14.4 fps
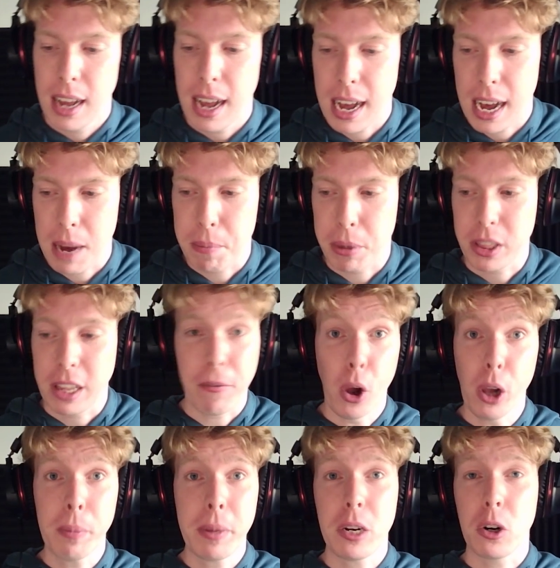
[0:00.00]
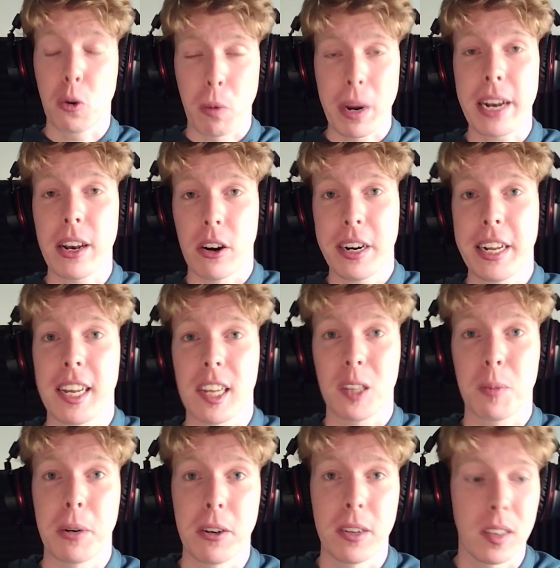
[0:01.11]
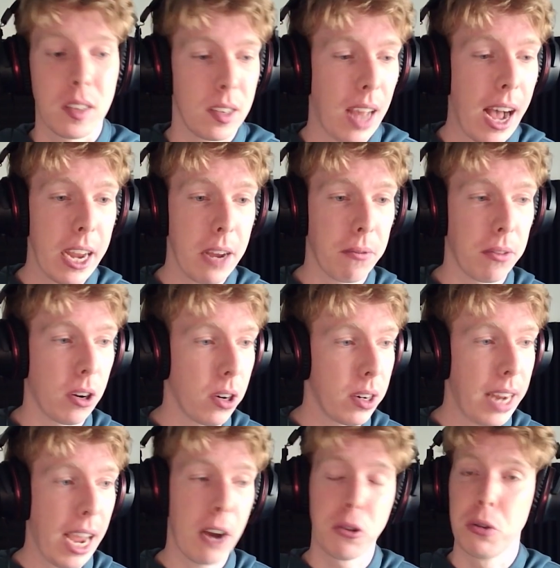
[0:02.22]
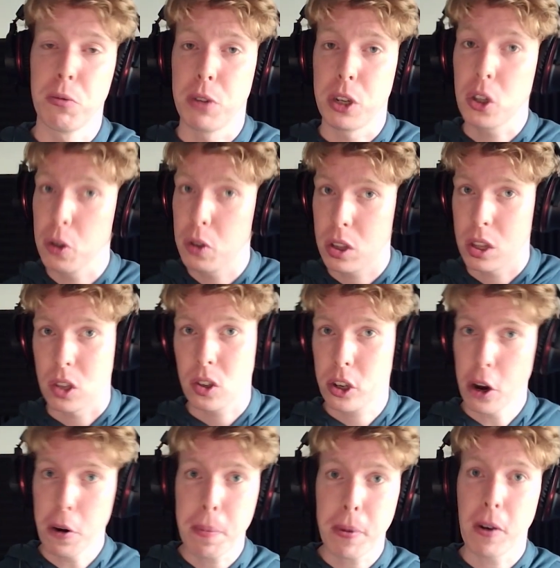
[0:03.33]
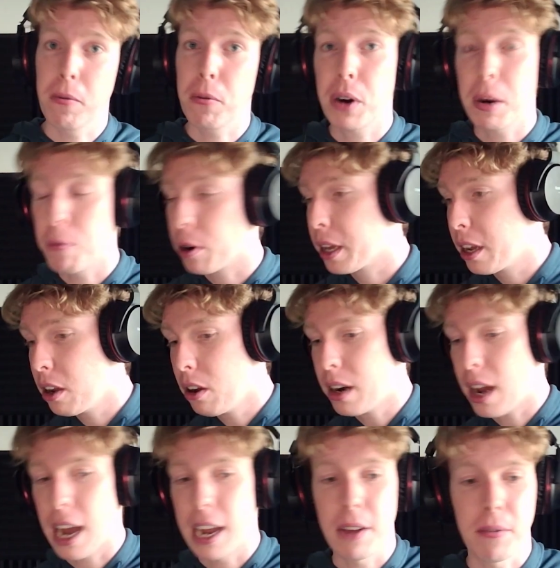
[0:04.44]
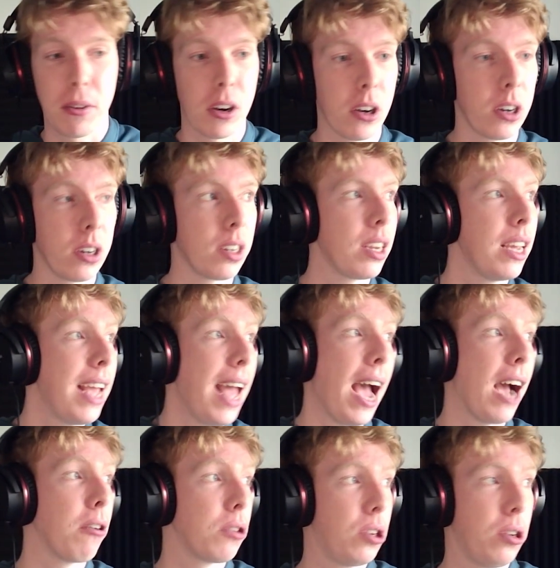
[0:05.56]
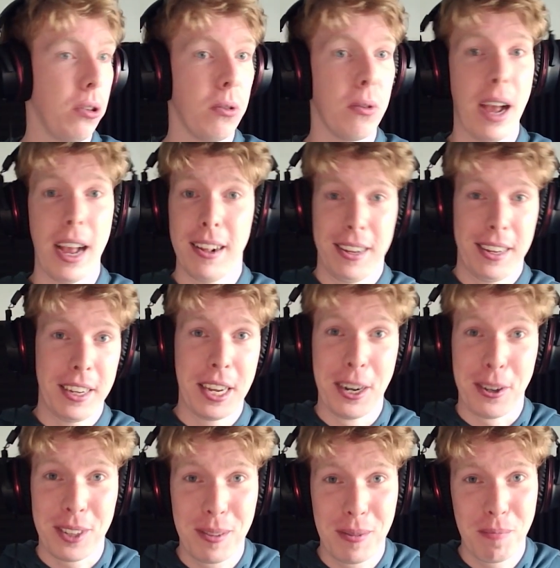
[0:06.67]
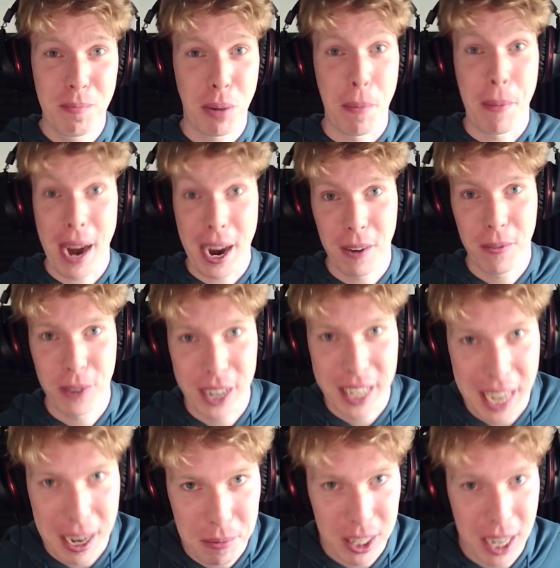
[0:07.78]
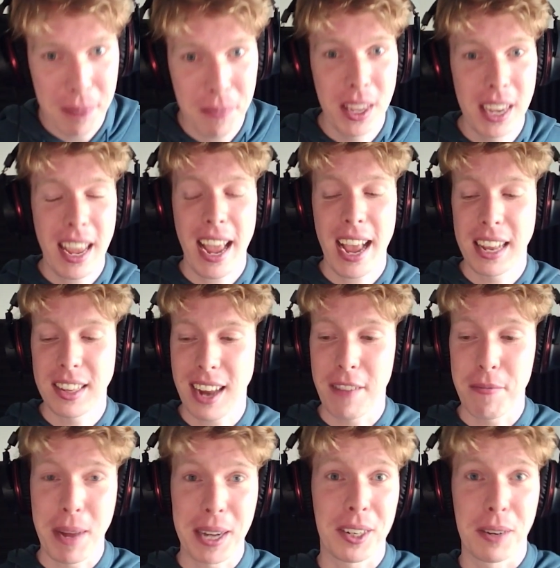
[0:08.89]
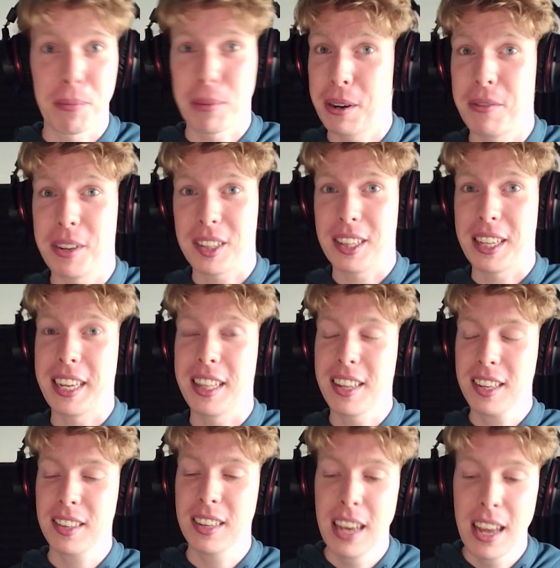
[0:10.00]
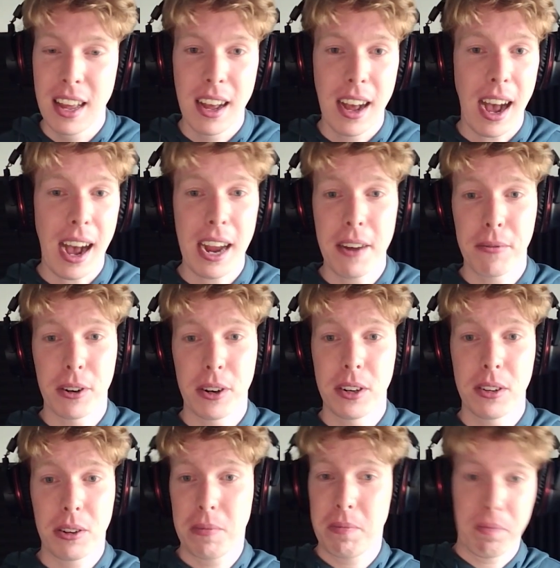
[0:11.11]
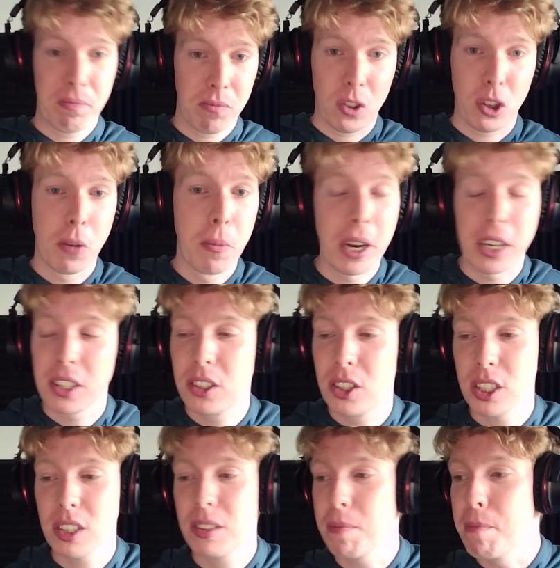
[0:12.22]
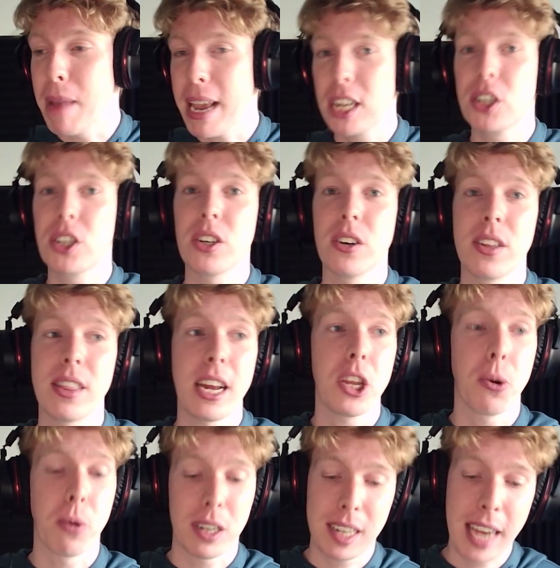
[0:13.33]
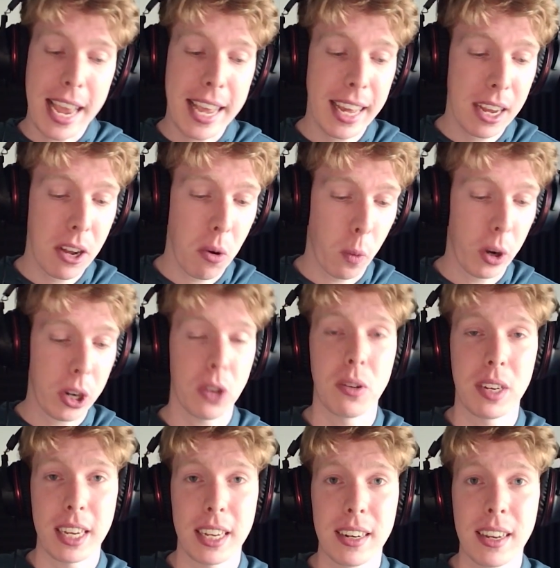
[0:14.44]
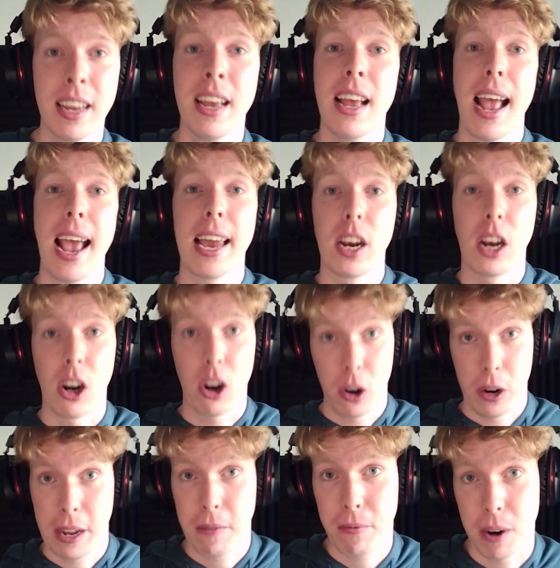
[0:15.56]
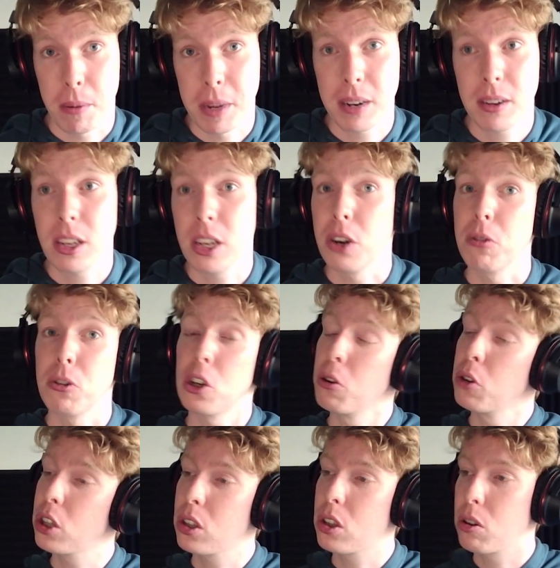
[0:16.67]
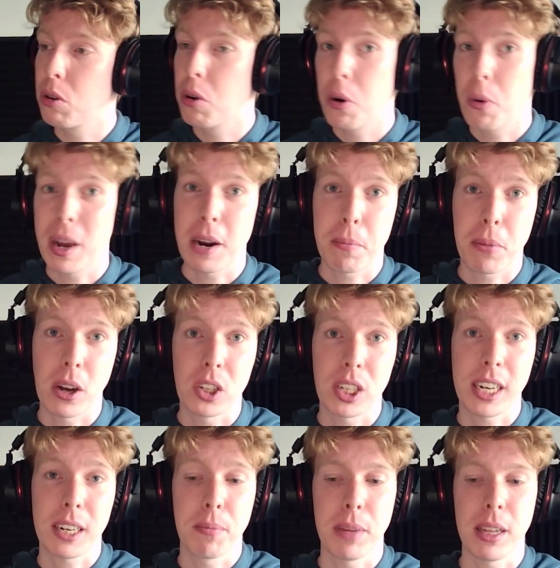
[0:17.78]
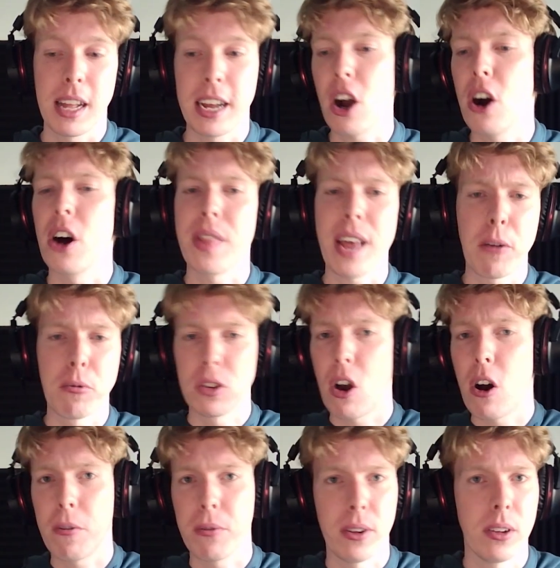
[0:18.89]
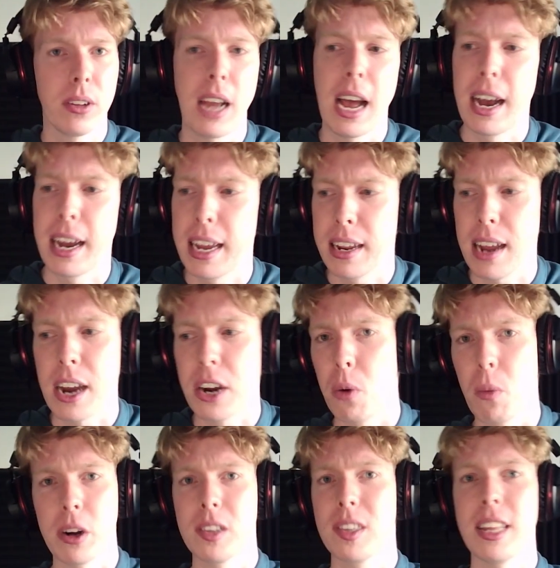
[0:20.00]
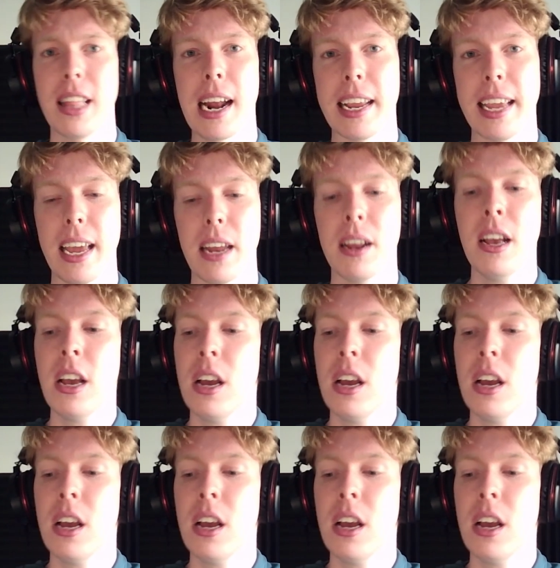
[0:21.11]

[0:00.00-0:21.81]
But they've all been great learning experiences. I have learned how to reduce the scope of what I'm working on. I have learned how to, prepare for a game jam, as I've mentioned previously in this. I have learned so much. Just make sure that you are taking what you did and learning from it. Don't just throw away a project and be like, oh, that was awful. I don't want to see that again.